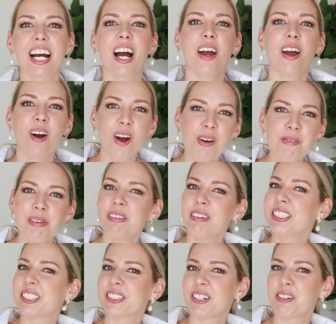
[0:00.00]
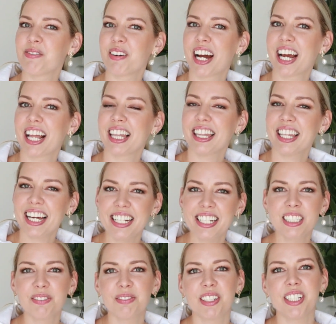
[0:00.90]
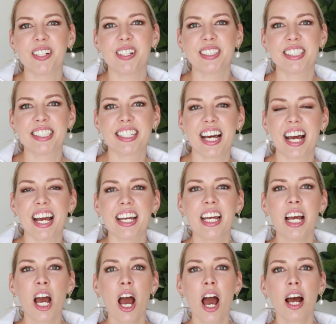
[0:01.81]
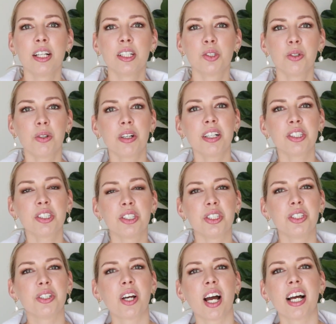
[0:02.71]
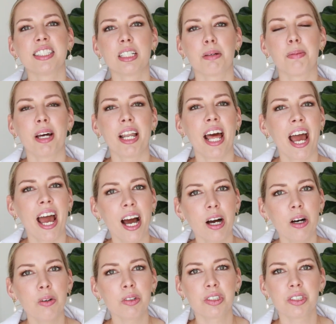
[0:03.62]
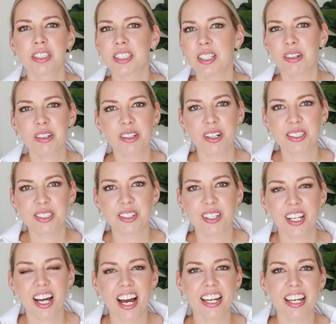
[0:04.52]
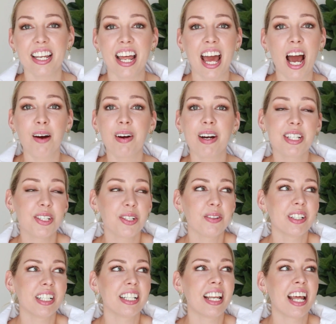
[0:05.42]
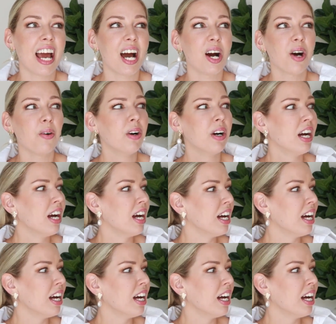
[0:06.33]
I hope you enjoy my latest video today, talking to you guys about how to sell clothes online and how I do it and how